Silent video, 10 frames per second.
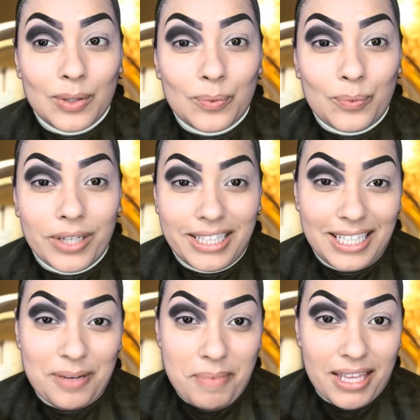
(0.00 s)
we
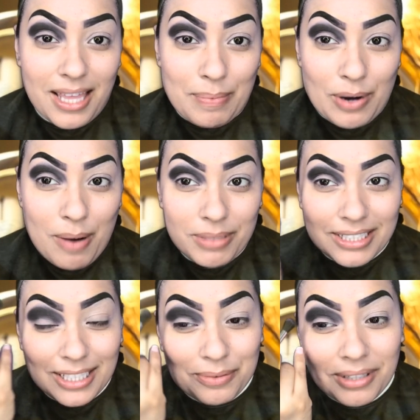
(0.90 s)
didn't make that promise,
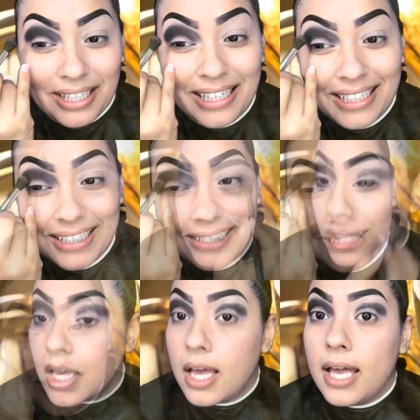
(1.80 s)
did we?
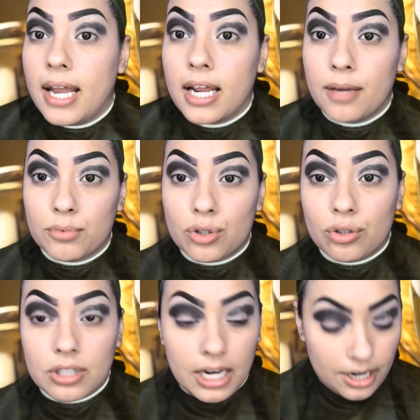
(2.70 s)
And I am so
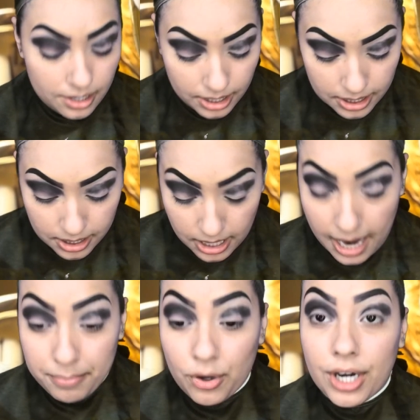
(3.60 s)
scared because
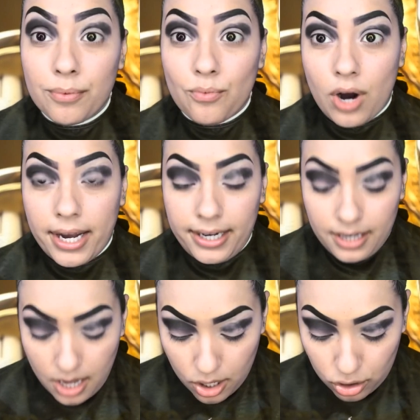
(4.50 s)
I'm wearing white.
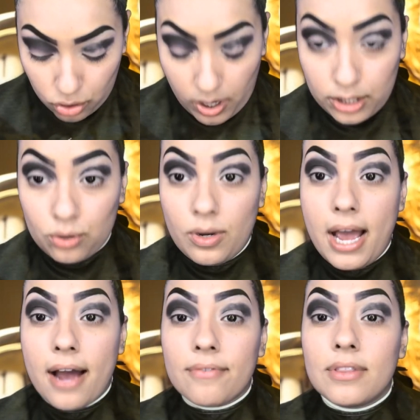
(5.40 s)
So I do
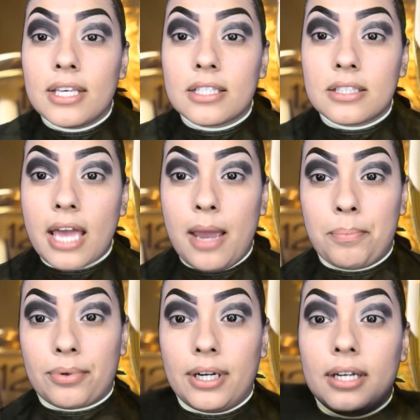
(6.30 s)
have this
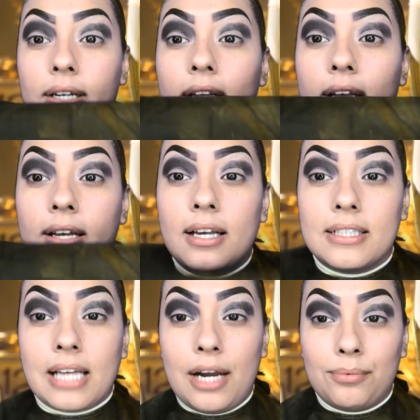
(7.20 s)
apron
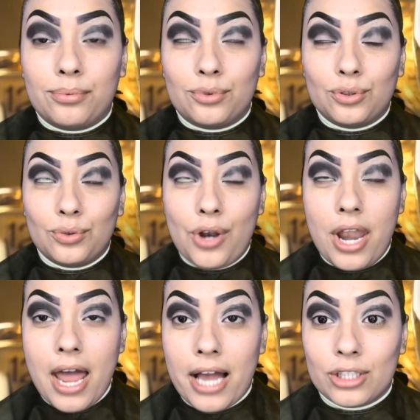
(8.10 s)
because I do
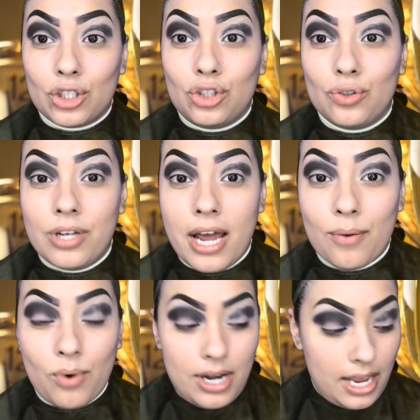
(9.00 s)
not
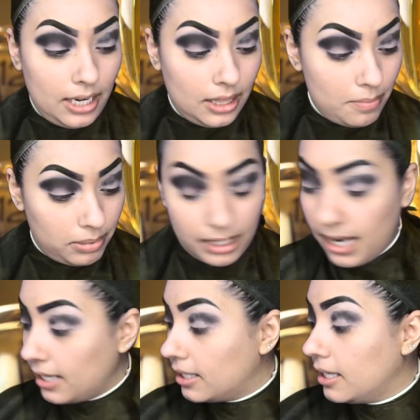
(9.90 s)
want anything
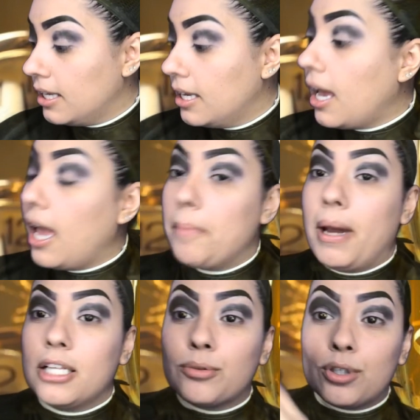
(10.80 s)
black, and
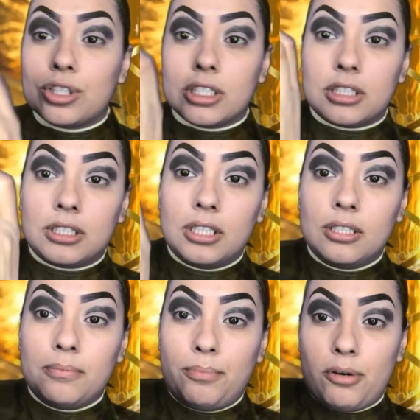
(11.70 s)
might as well just
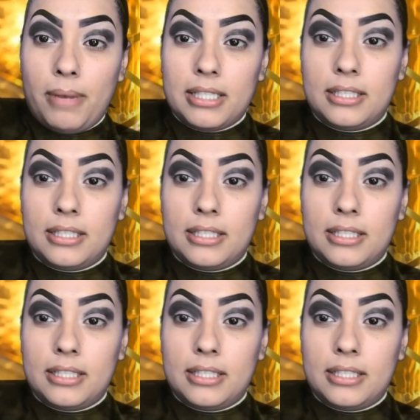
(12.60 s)
put my